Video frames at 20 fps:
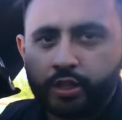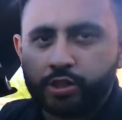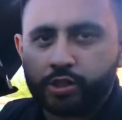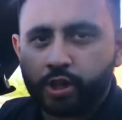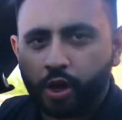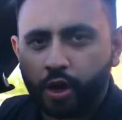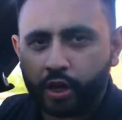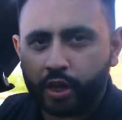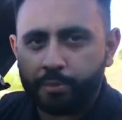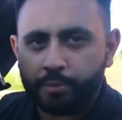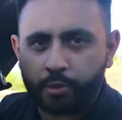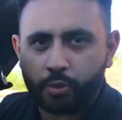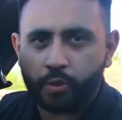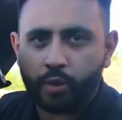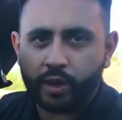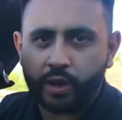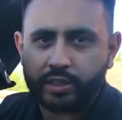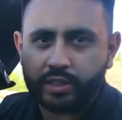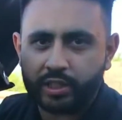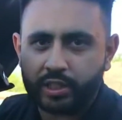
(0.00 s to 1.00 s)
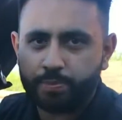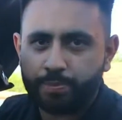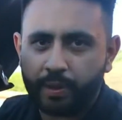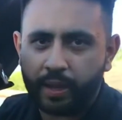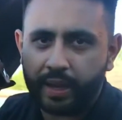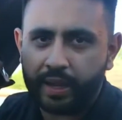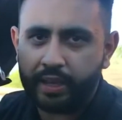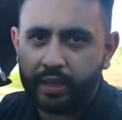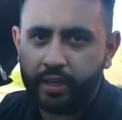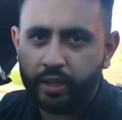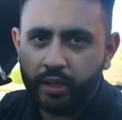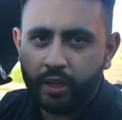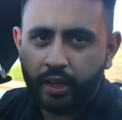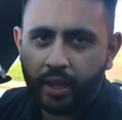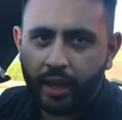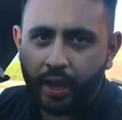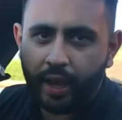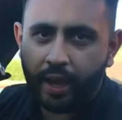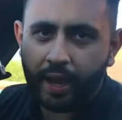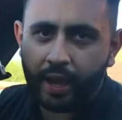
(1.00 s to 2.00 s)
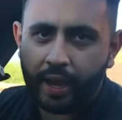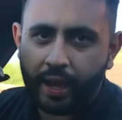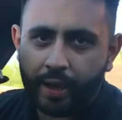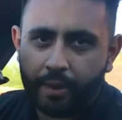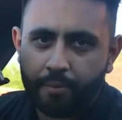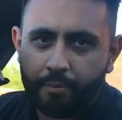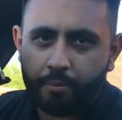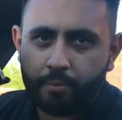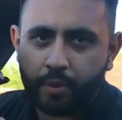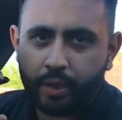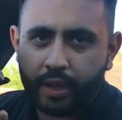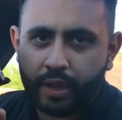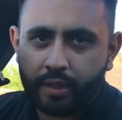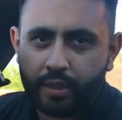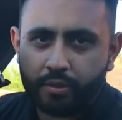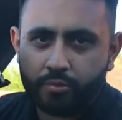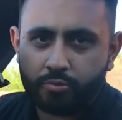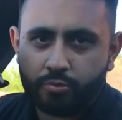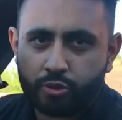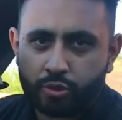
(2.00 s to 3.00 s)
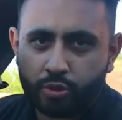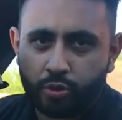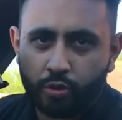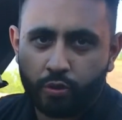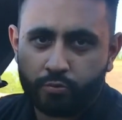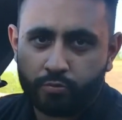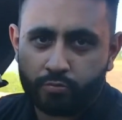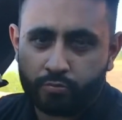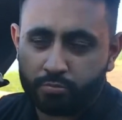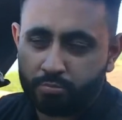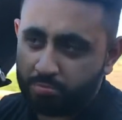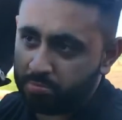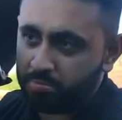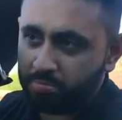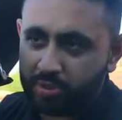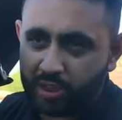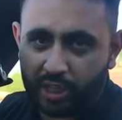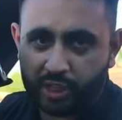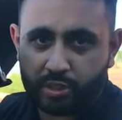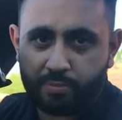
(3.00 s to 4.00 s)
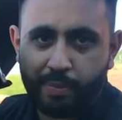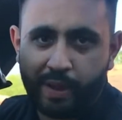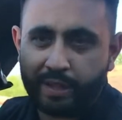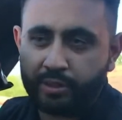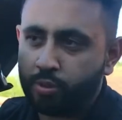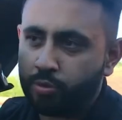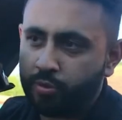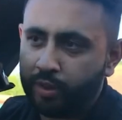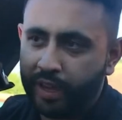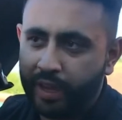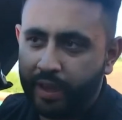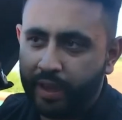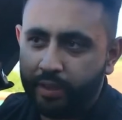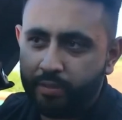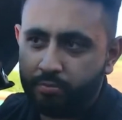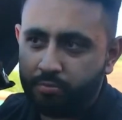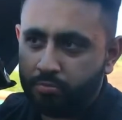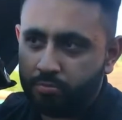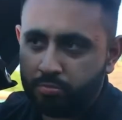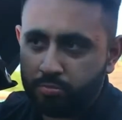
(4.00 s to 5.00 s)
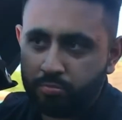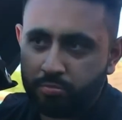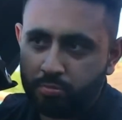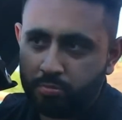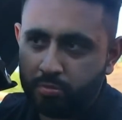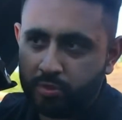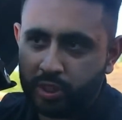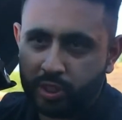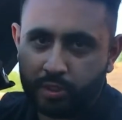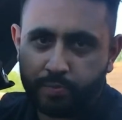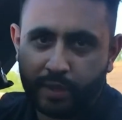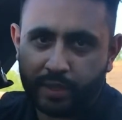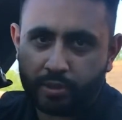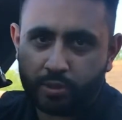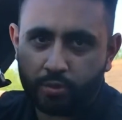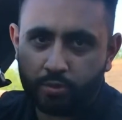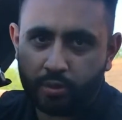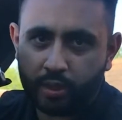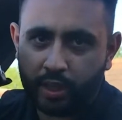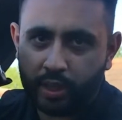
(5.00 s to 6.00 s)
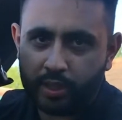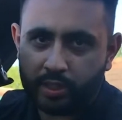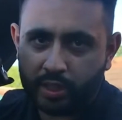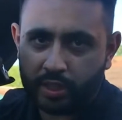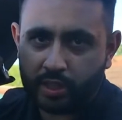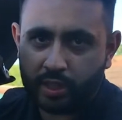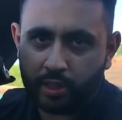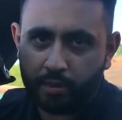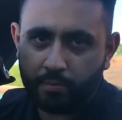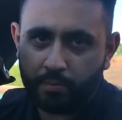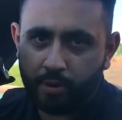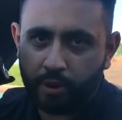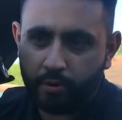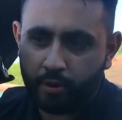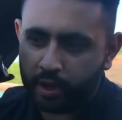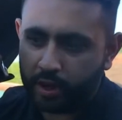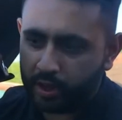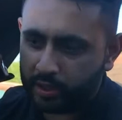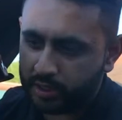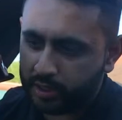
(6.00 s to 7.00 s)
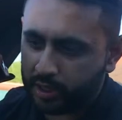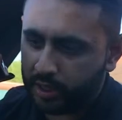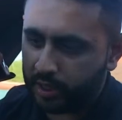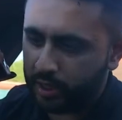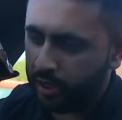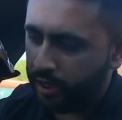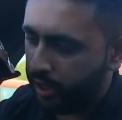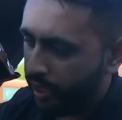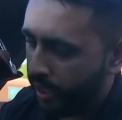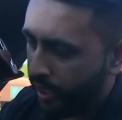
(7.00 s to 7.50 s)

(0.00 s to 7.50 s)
target blue eye display, sort of dismantled it, dismantled the existing mirror cluster,